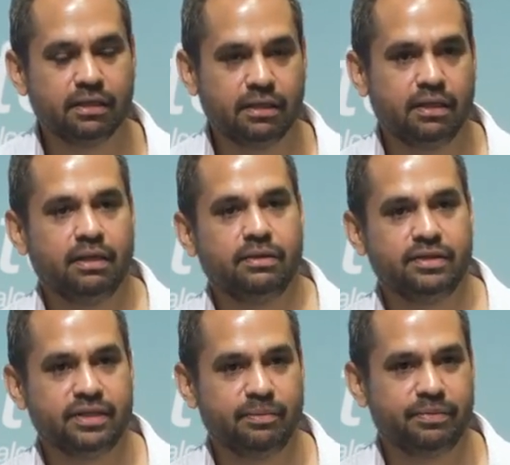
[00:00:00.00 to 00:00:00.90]
Yeah.
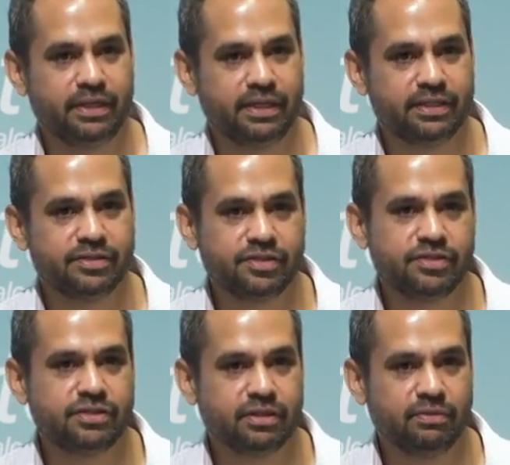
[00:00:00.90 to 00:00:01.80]
Was that pretty
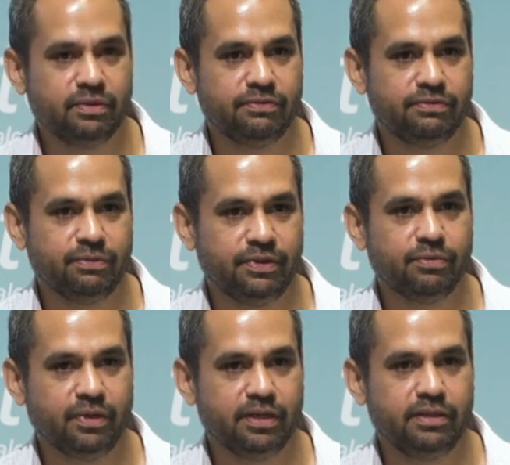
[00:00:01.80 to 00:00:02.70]
consistent with,
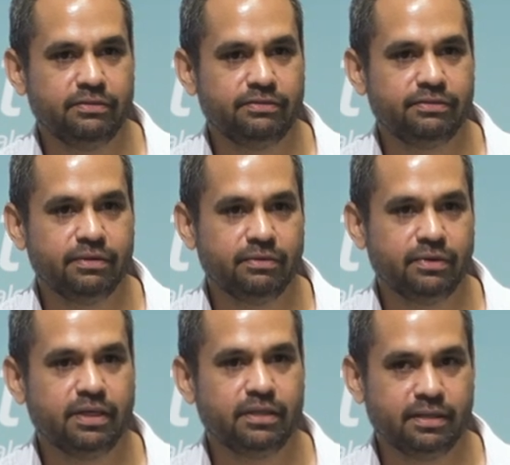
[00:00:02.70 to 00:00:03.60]
with what you've
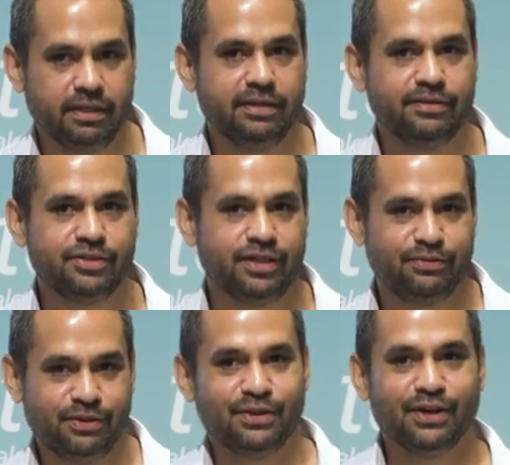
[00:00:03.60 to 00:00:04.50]
what? And I see a
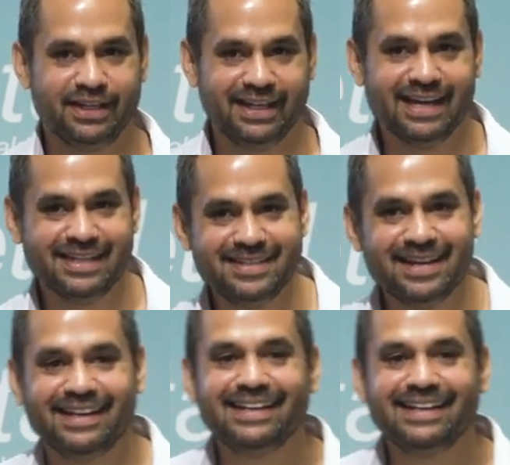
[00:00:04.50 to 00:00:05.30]
few nodding heads.